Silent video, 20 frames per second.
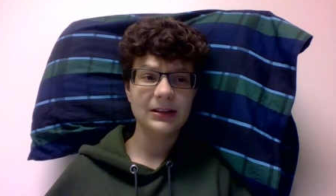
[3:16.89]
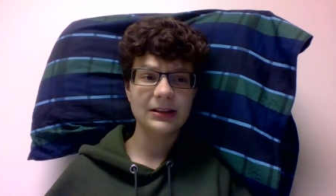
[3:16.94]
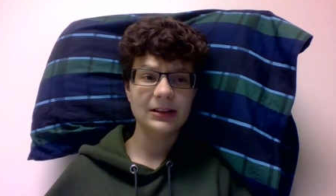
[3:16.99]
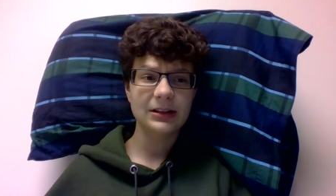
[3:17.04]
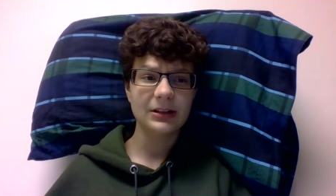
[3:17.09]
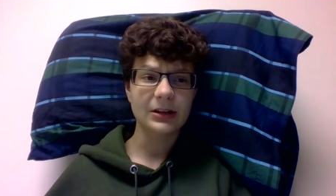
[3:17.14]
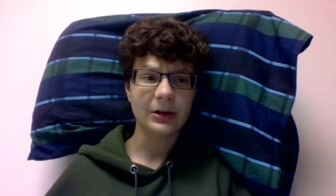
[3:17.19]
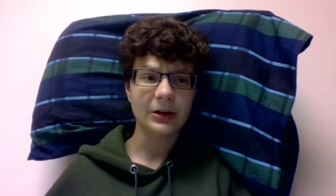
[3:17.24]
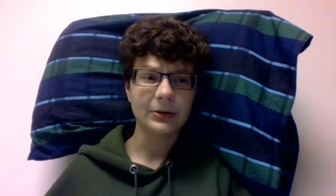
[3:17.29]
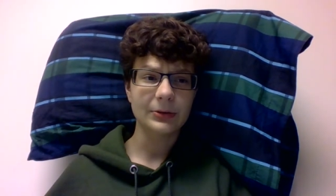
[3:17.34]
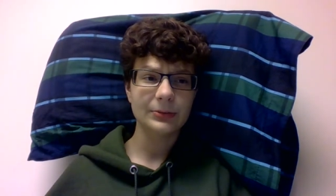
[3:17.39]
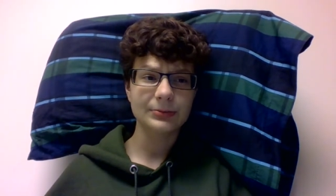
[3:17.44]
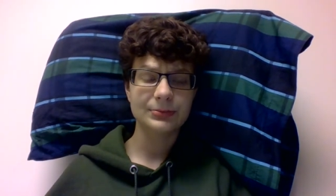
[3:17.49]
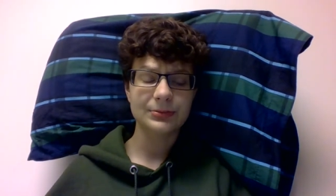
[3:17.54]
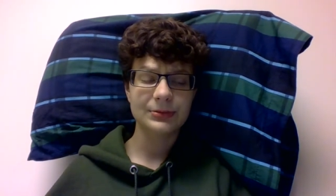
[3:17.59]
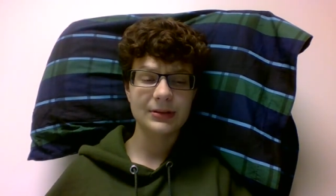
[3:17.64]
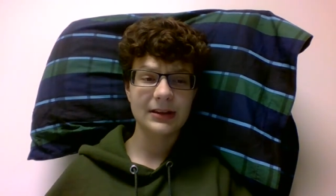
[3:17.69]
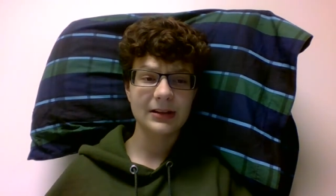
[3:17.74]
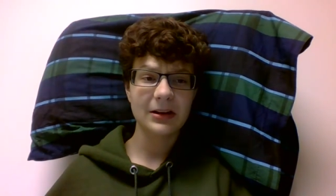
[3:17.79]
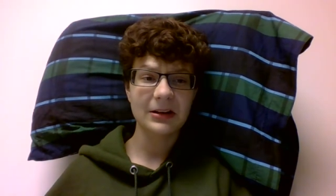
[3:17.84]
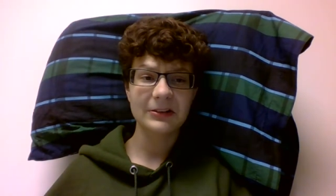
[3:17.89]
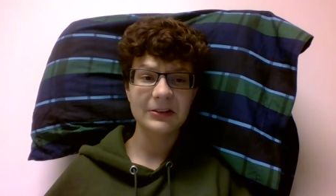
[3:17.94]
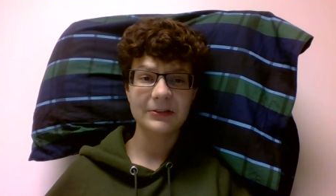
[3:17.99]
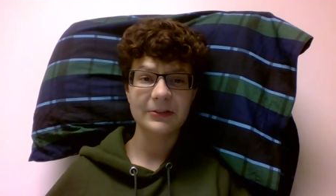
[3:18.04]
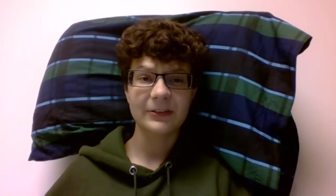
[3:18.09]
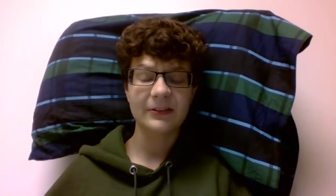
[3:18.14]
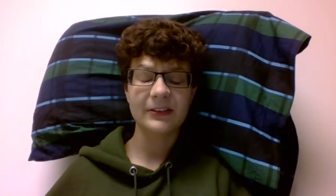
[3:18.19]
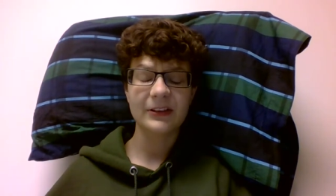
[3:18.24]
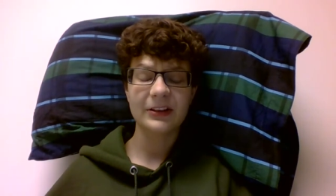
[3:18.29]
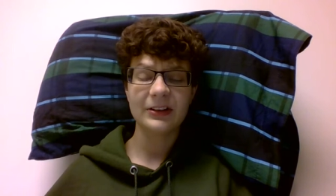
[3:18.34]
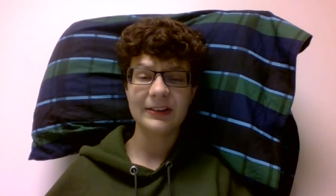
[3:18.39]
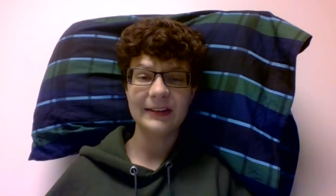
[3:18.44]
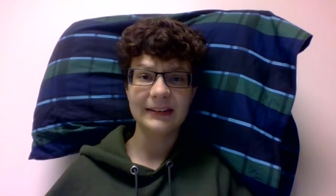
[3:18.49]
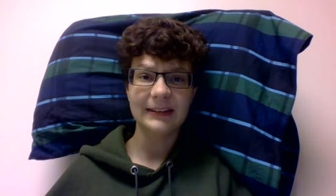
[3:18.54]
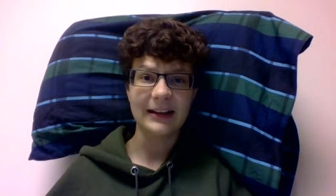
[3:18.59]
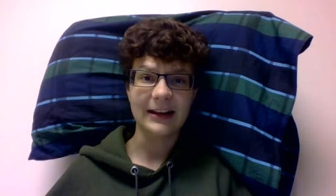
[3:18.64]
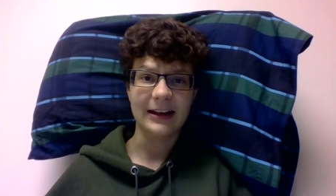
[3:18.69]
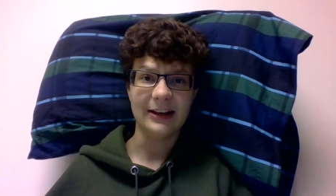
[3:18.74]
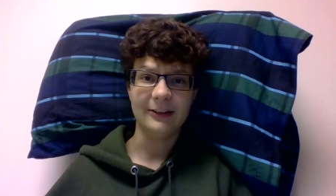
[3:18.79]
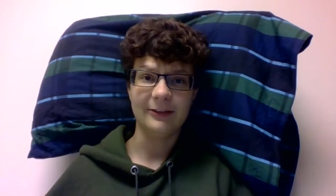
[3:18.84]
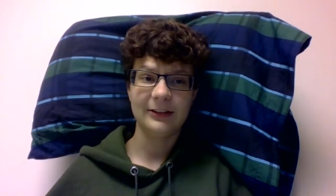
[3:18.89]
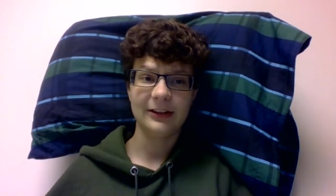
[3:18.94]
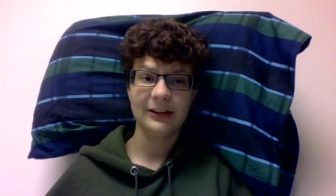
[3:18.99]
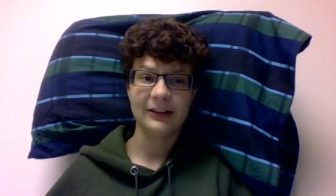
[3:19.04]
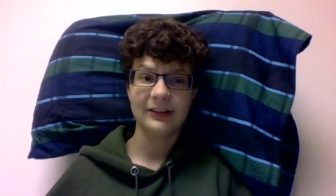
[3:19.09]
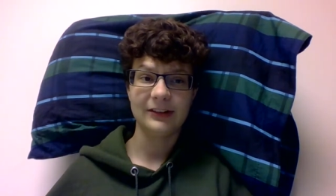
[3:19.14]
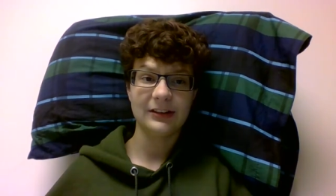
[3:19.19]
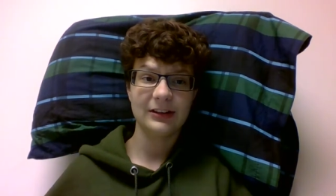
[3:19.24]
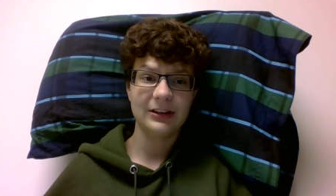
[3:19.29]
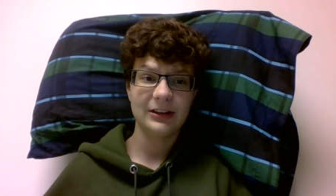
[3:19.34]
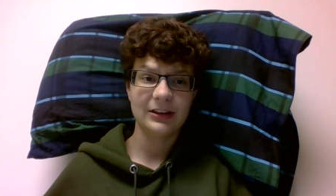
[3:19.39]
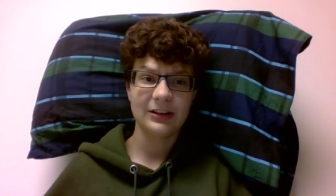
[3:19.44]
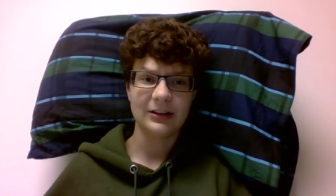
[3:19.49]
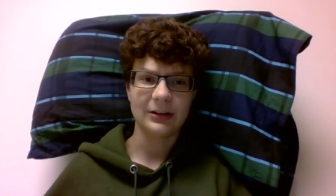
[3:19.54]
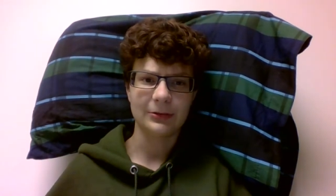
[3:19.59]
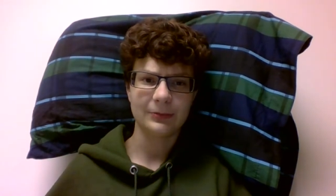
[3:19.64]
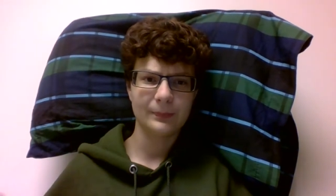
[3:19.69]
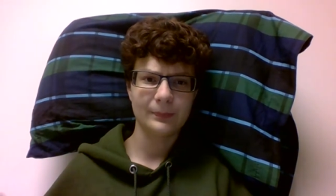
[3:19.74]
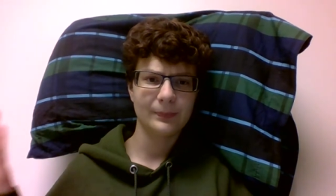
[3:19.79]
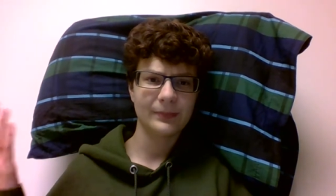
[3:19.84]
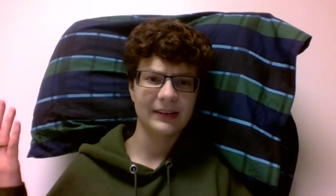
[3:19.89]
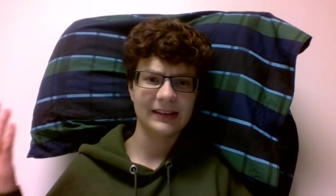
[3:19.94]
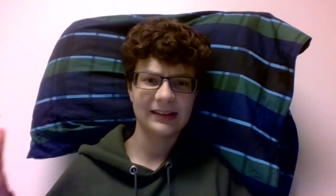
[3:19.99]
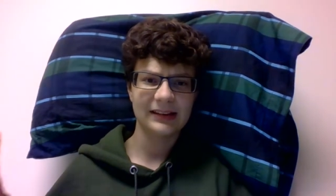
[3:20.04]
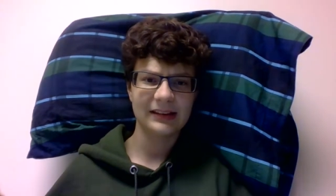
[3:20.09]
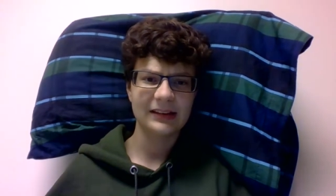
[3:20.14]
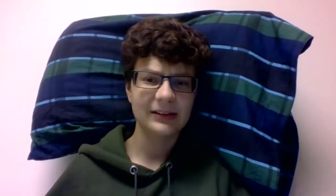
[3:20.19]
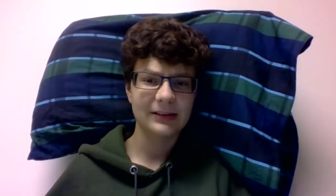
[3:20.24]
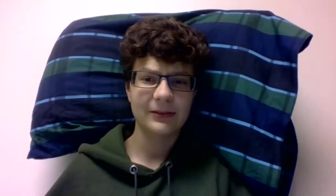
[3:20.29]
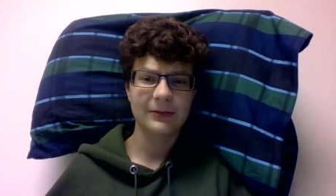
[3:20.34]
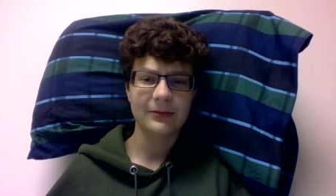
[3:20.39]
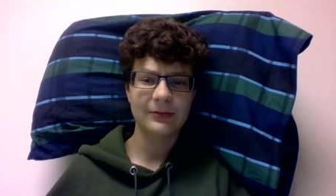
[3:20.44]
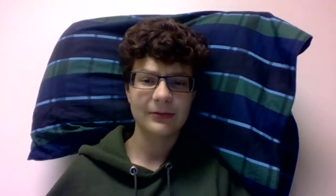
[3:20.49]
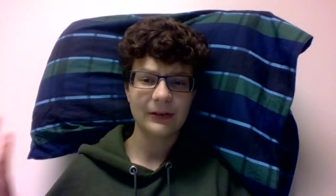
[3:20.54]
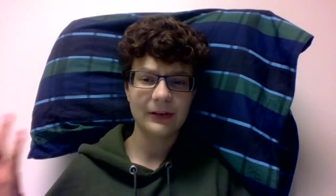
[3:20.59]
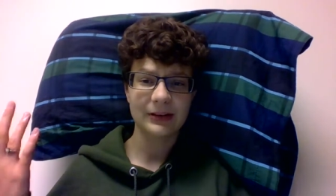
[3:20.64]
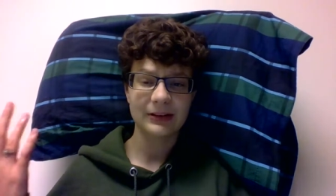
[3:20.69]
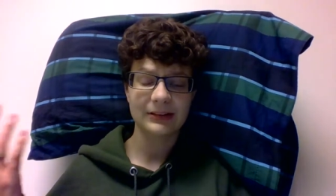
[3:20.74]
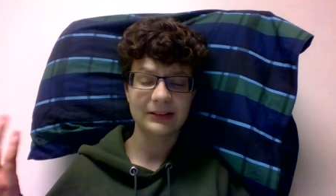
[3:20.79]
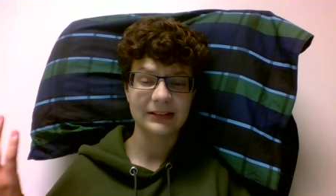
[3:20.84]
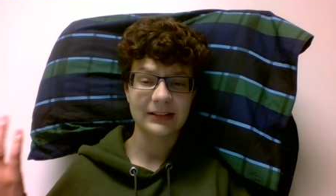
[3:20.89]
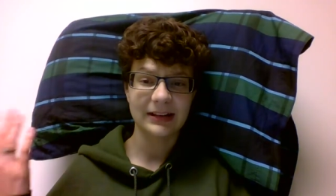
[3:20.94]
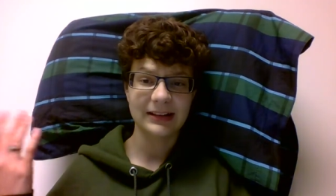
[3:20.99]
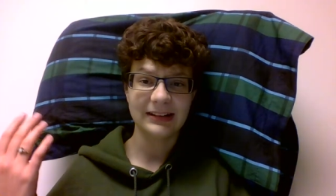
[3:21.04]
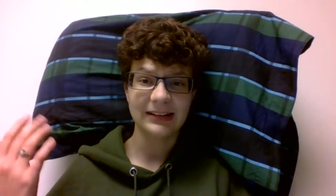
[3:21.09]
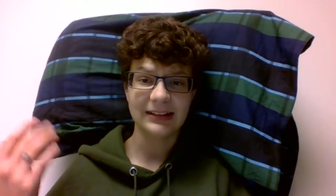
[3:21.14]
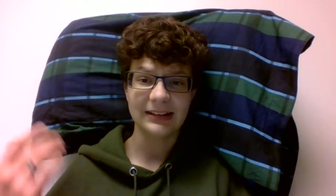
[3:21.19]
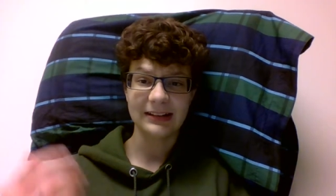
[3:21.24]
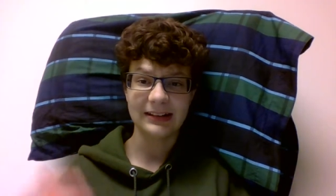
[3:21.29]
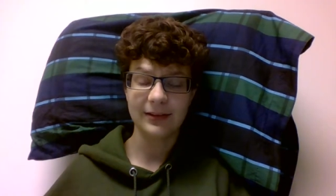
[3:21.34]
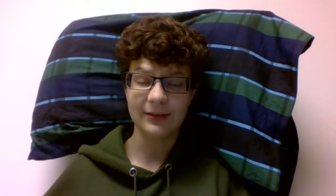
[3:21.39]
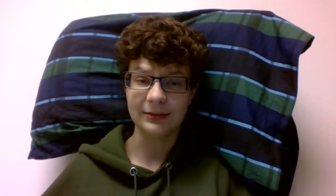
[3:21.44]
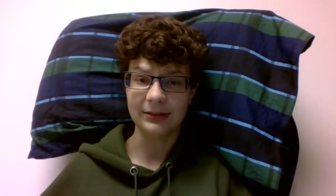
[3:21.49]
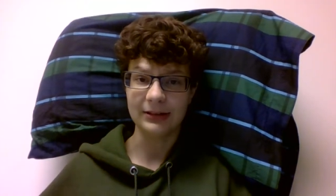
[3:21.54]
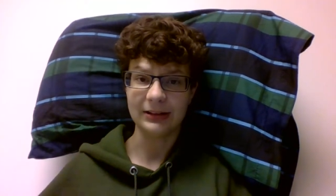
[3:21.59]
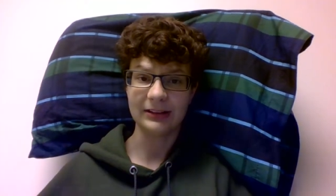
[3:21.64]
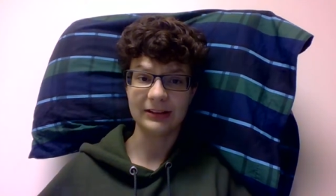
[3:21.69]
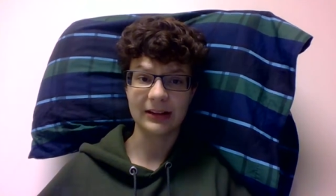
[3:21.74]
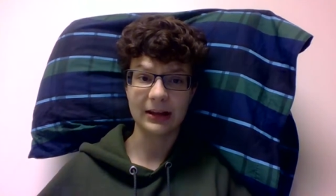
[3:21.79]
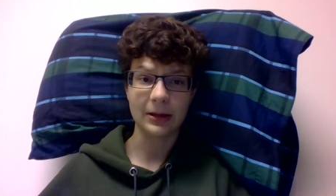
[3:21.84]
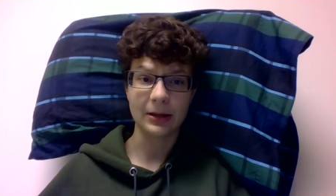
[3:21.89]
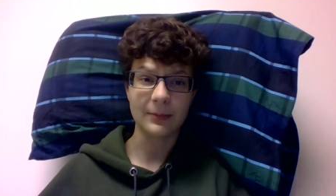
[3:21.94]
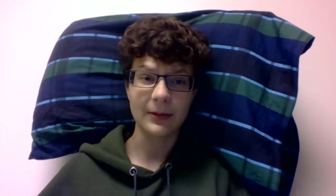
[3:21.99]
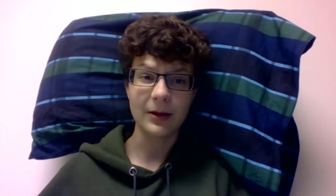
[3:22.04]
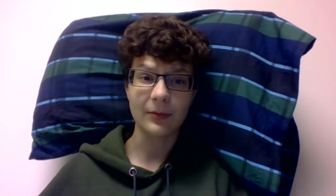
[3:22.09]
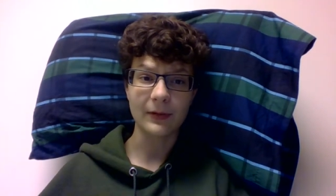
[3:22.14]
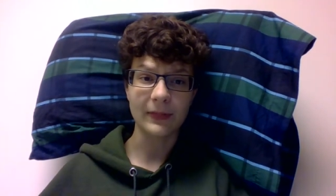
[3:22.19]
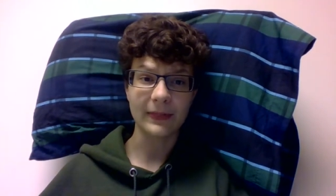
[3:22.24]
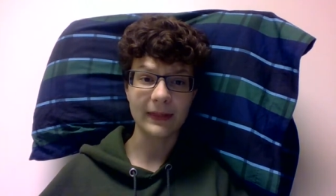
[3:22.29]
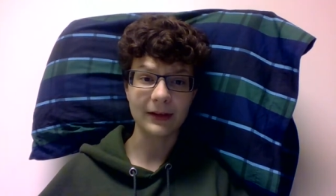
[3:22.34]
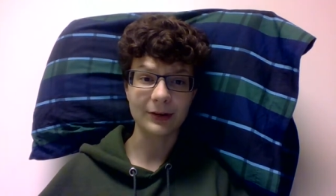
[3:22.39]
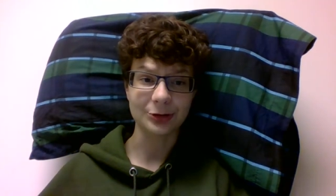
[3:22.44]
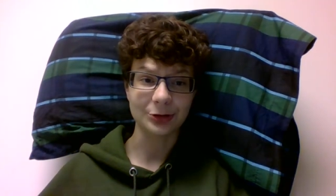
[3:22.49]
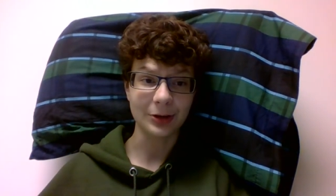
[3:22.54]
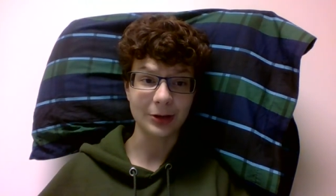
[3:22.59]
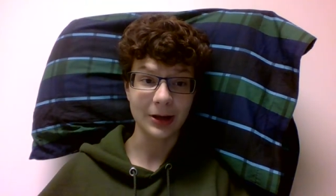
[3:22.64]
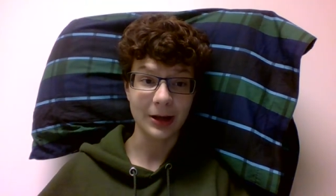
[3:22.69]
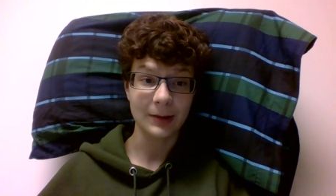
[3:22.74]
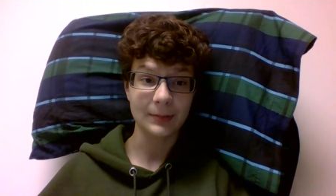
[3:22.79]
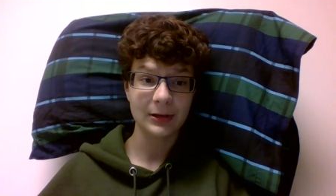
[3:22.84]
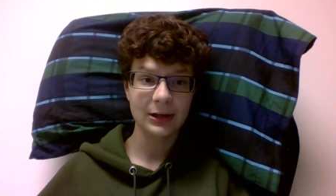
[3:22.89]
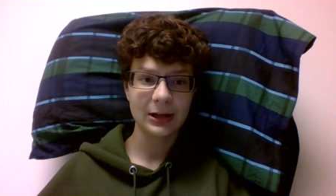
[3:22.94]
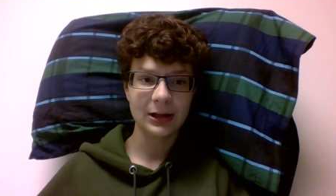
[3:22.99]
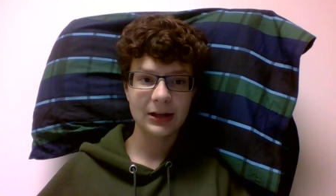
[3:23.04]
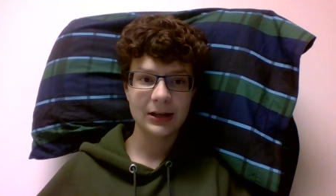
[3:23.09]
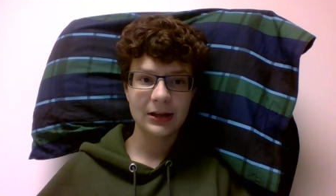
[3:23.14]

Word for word: you know, they're unfulfilled in life because, you know, this is the fucking 1970s. Think about when they grew up.